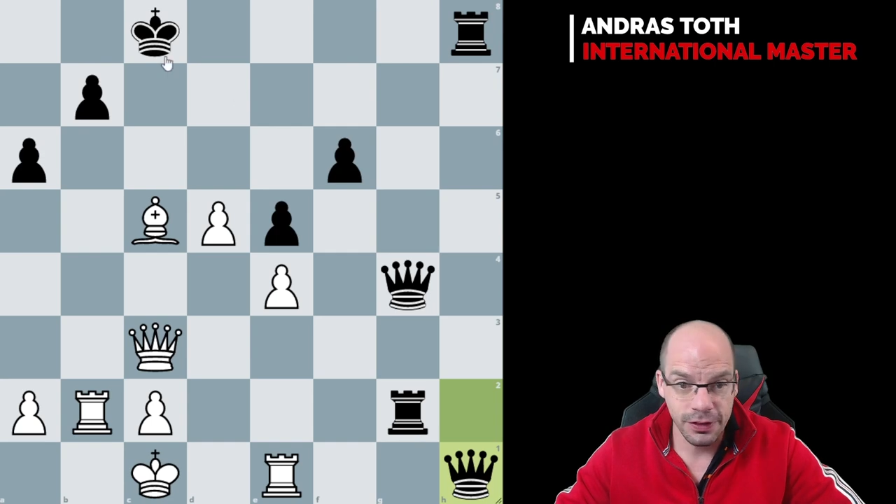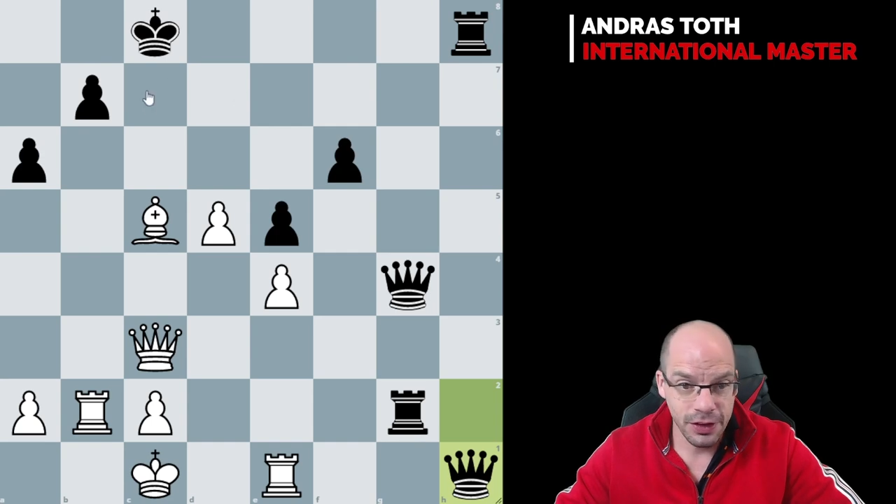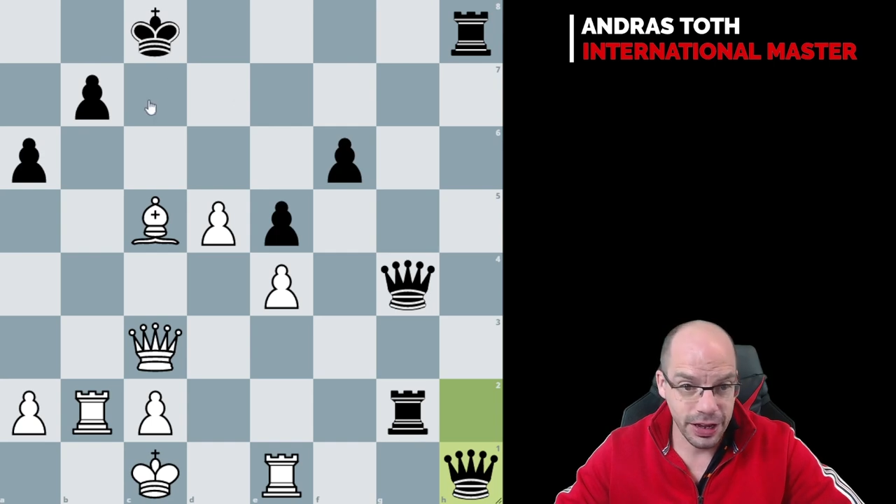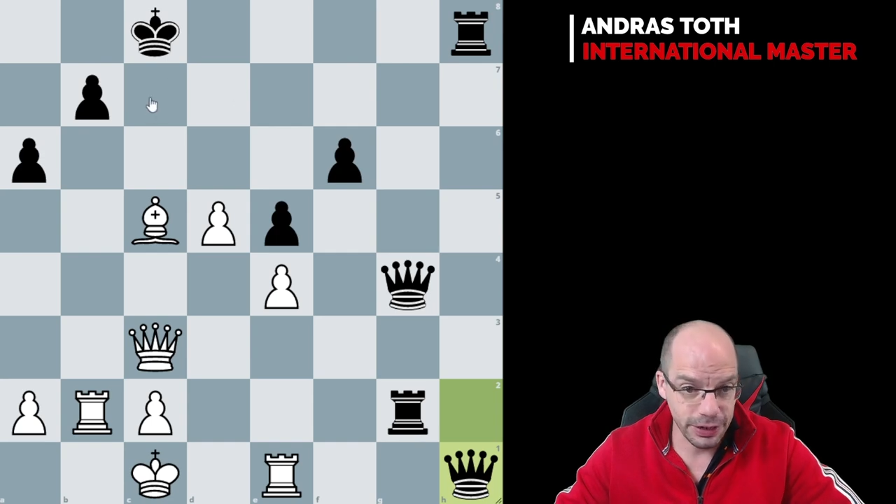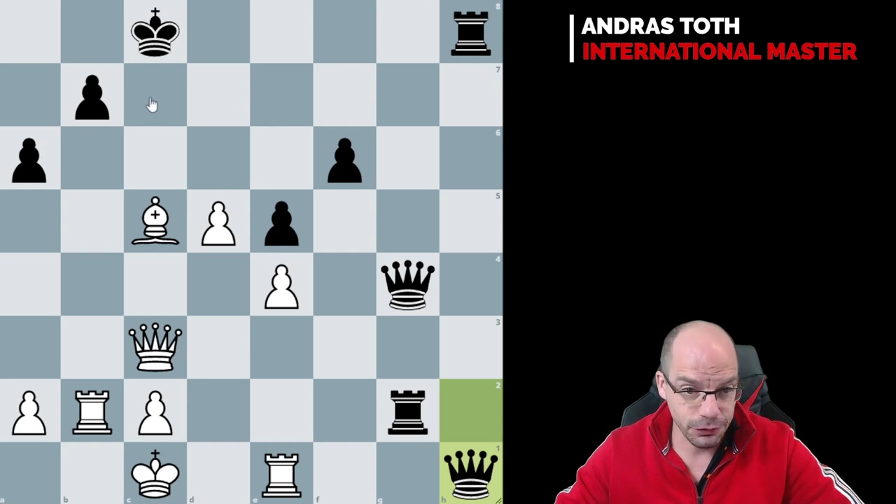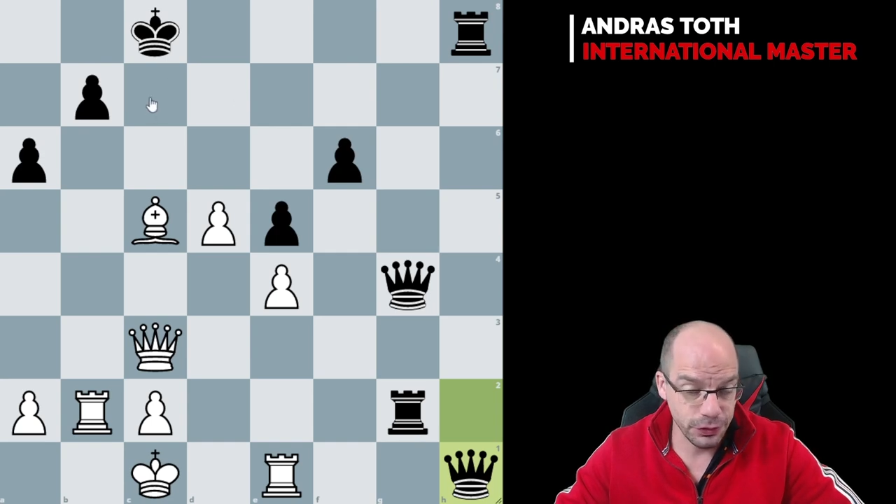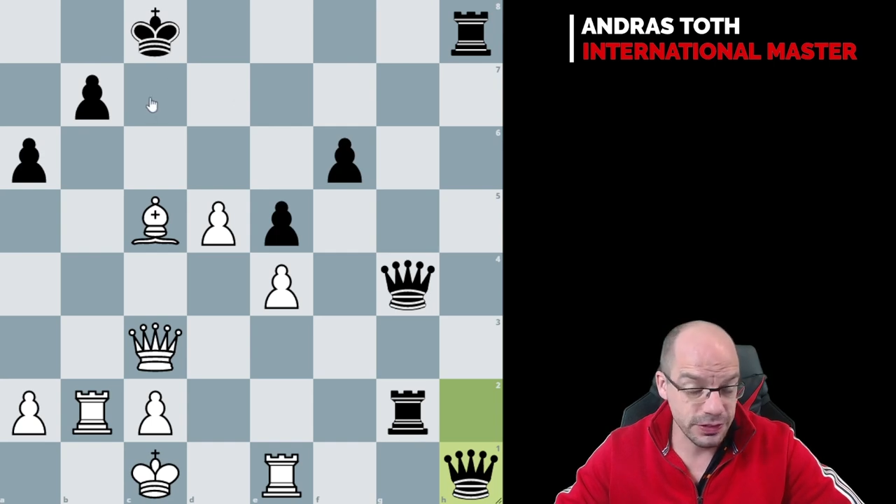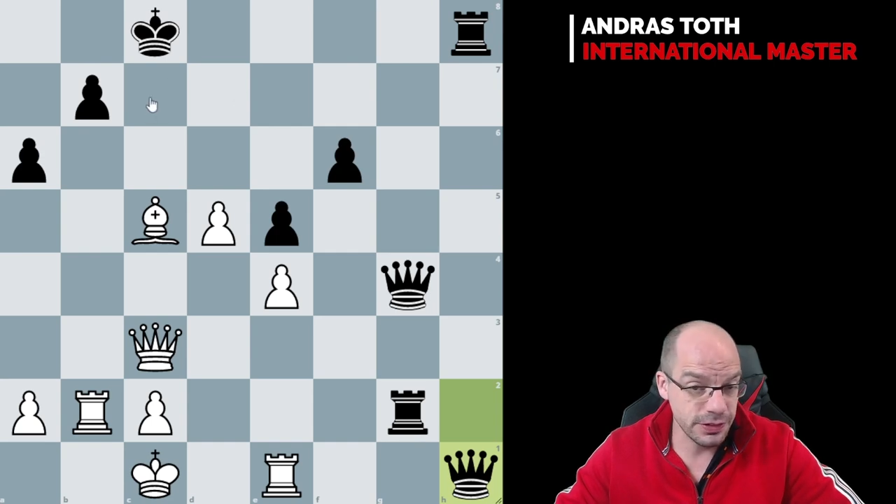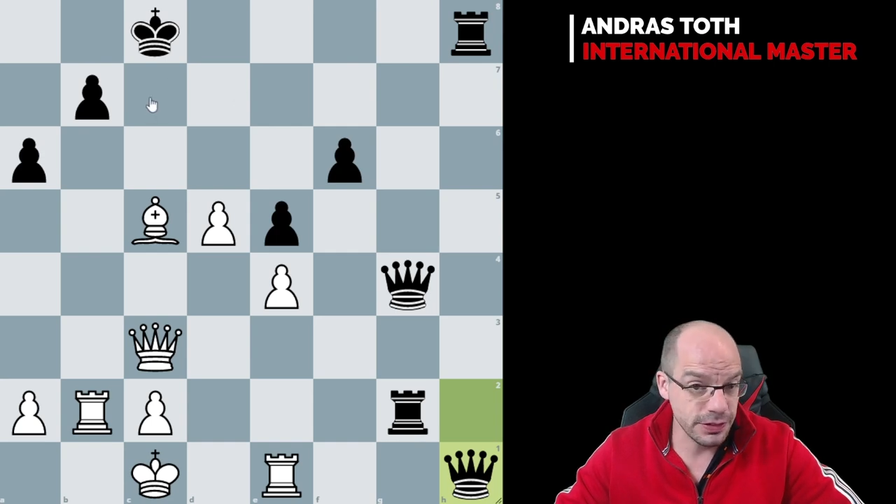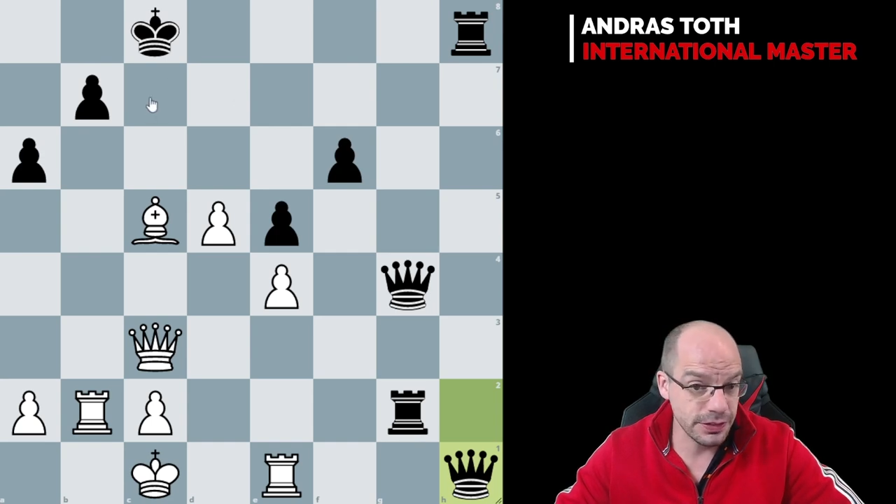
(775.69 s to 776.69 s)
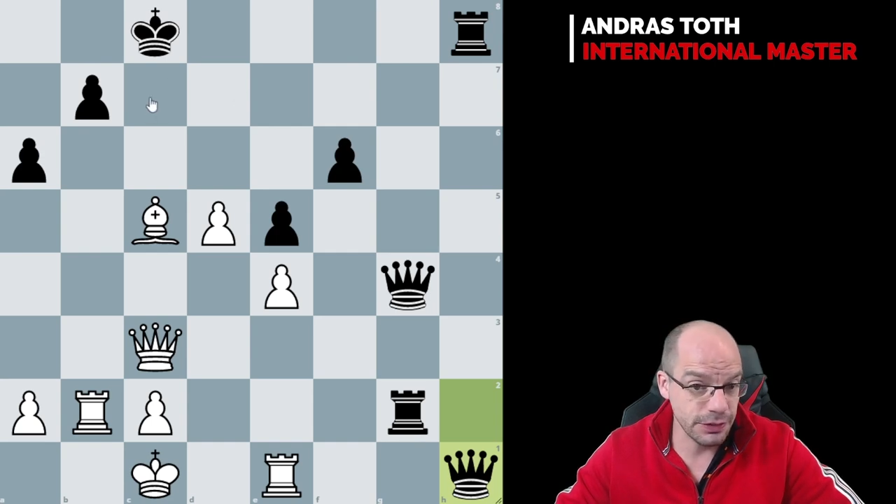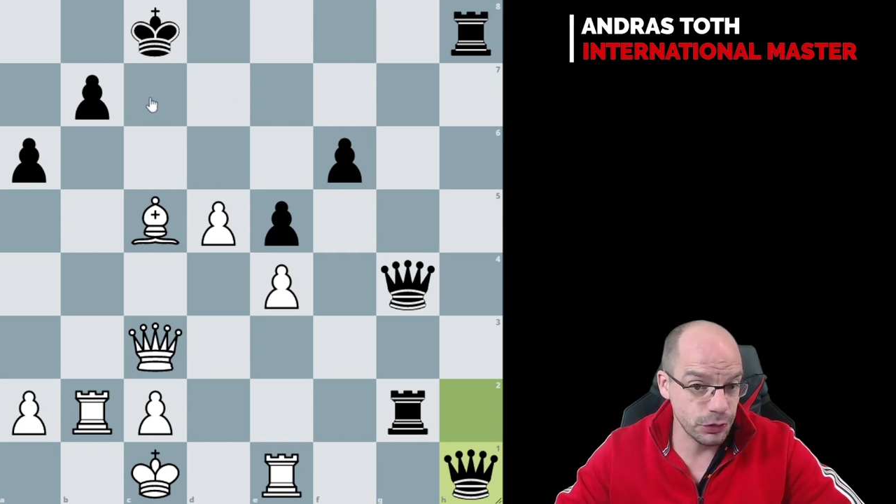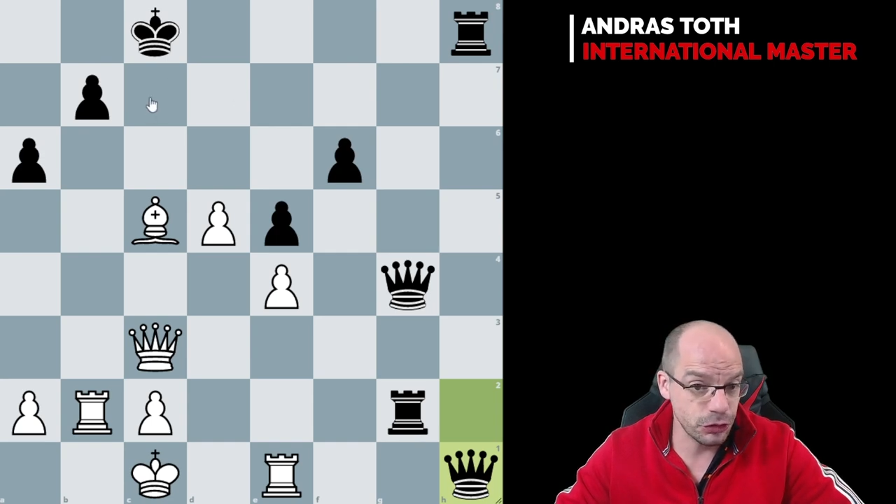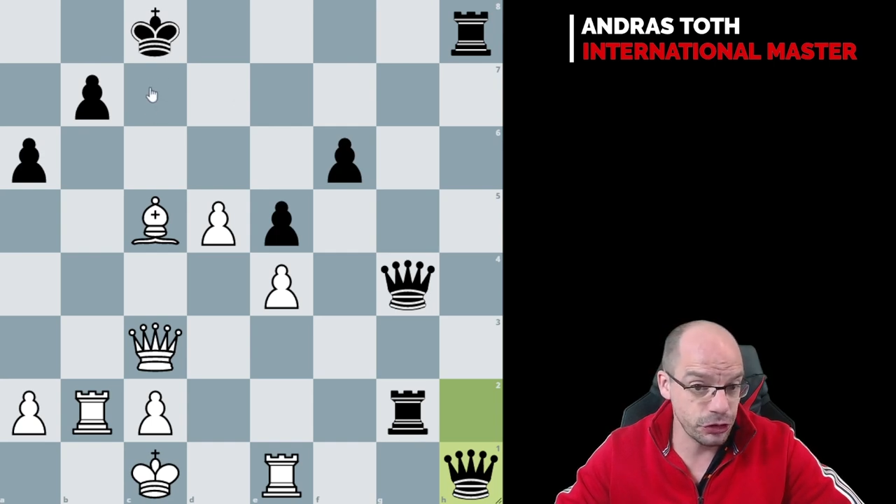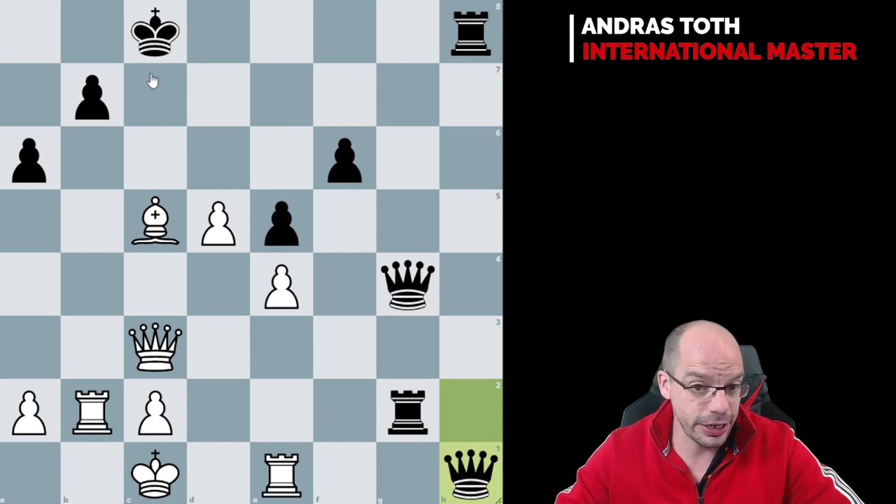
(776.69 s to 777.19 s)
I have queen c7
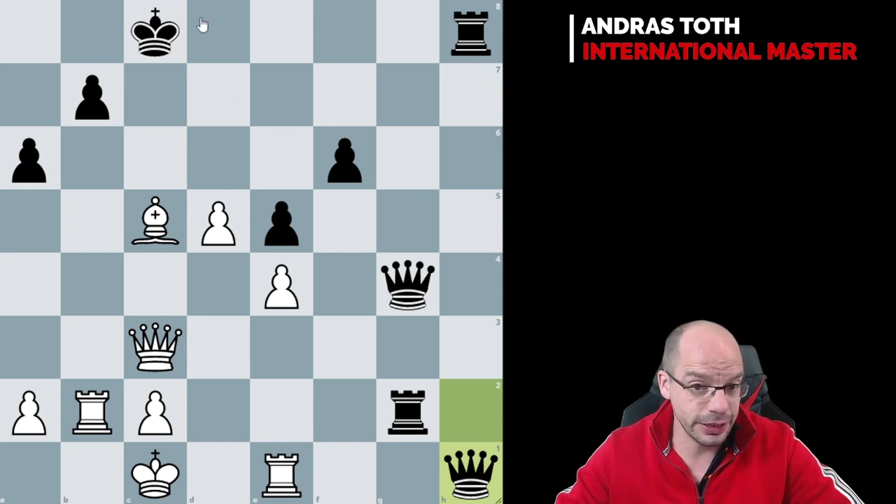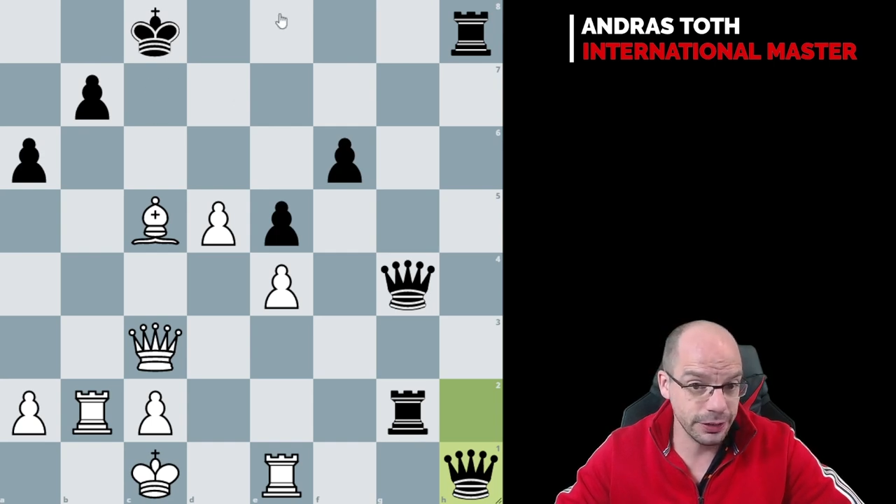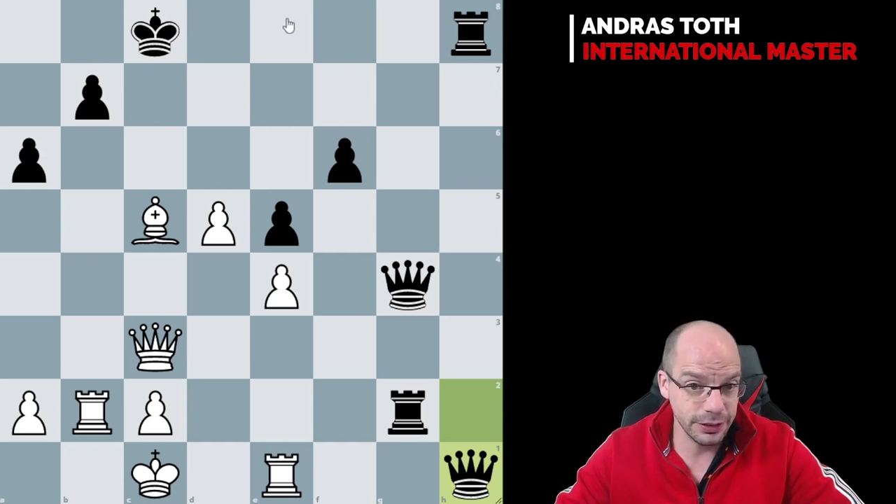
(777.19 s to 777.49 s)
check,